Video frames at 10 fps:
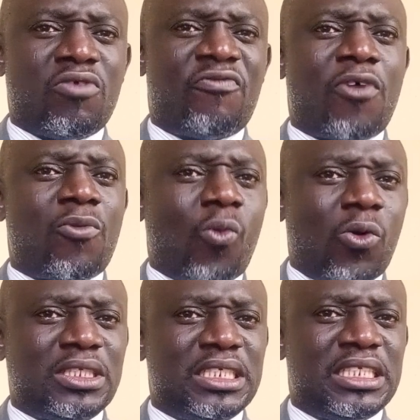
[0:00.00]
from
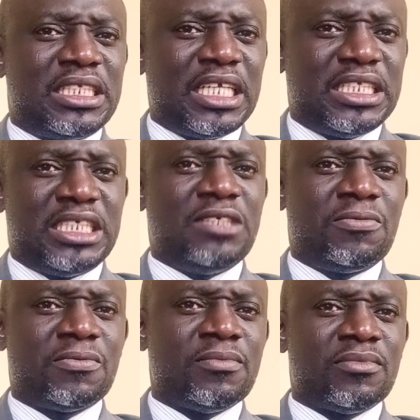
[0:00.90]

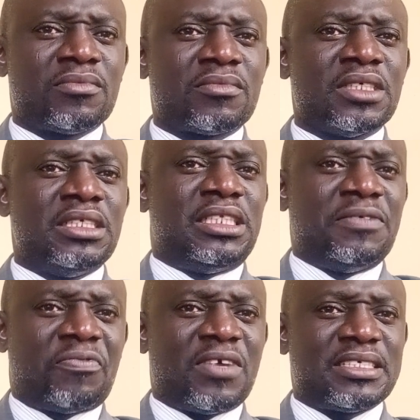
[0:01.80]
quantitative
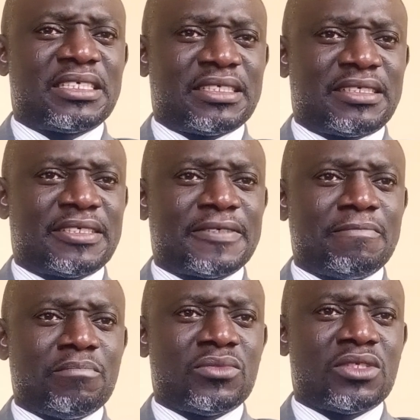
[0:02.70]
differences.
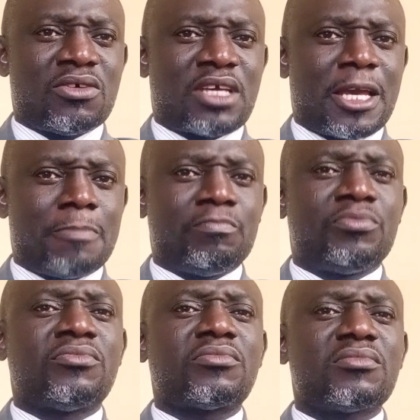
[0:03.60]
Okay.
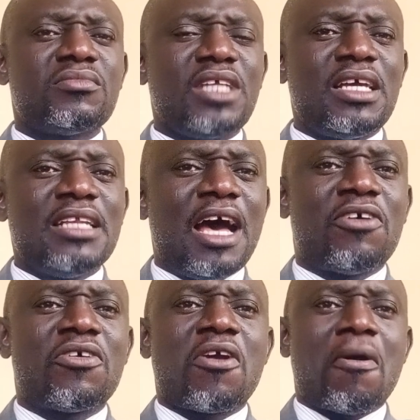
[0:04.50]

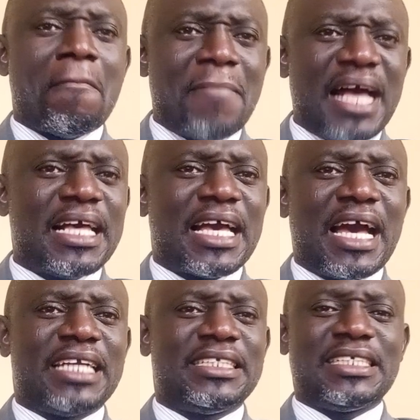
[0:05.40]
Now,
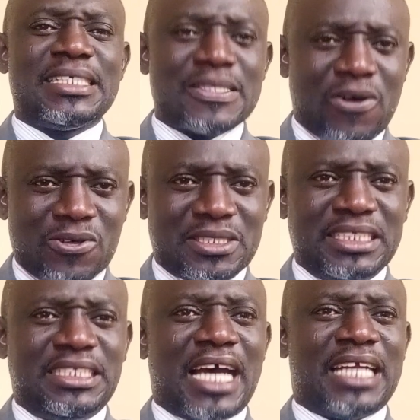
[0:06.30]
mankind is
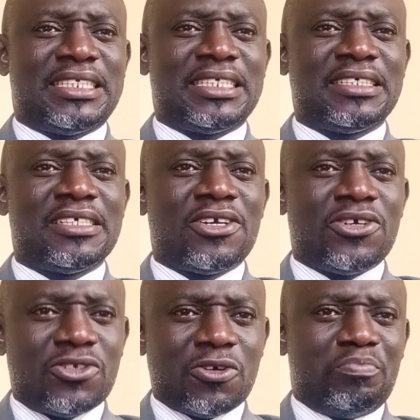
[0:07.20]
considered
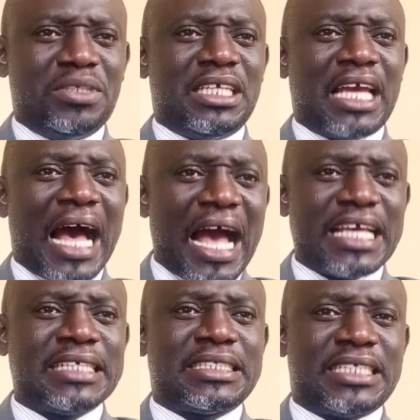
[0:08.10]
to be the
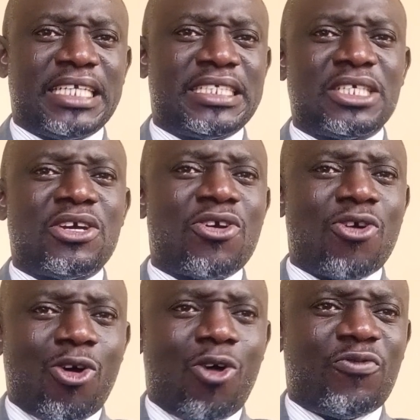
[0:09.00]
highest stage
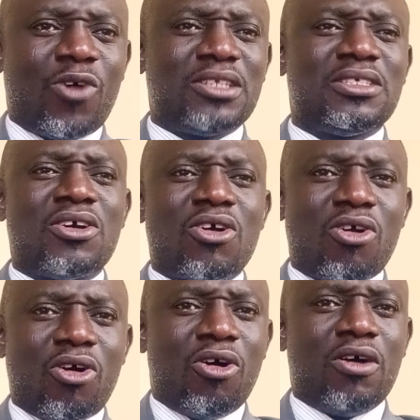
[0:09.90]
of what?
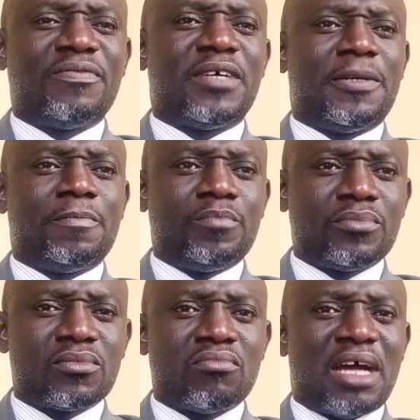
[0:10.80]
Of
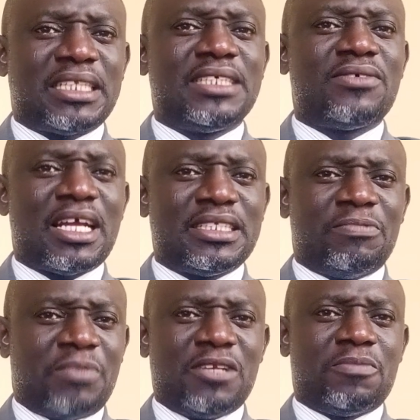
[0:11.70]
material
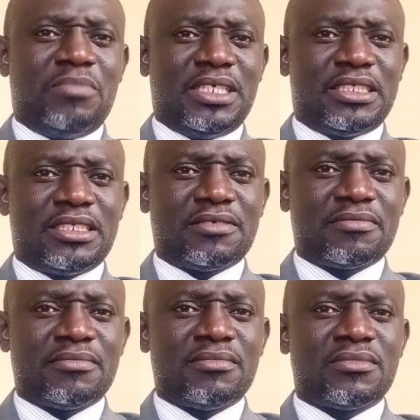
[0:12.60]
development.
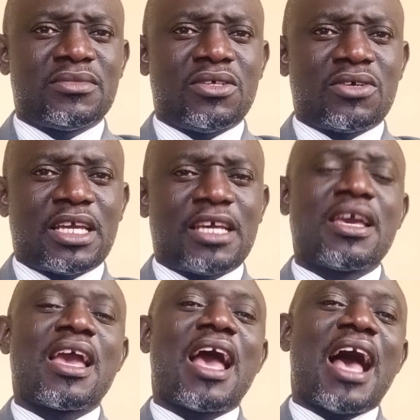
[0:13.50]

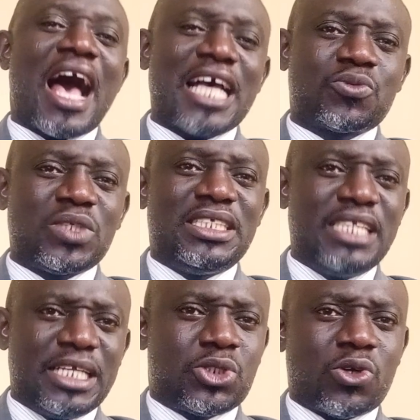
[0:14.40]
Okay. As with
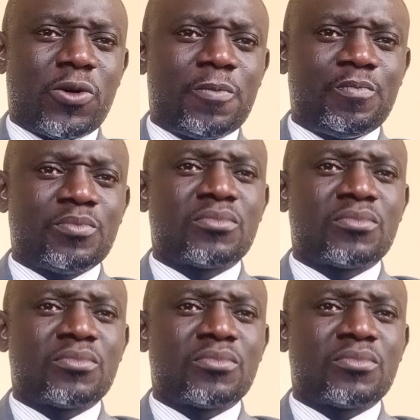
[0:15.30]
nature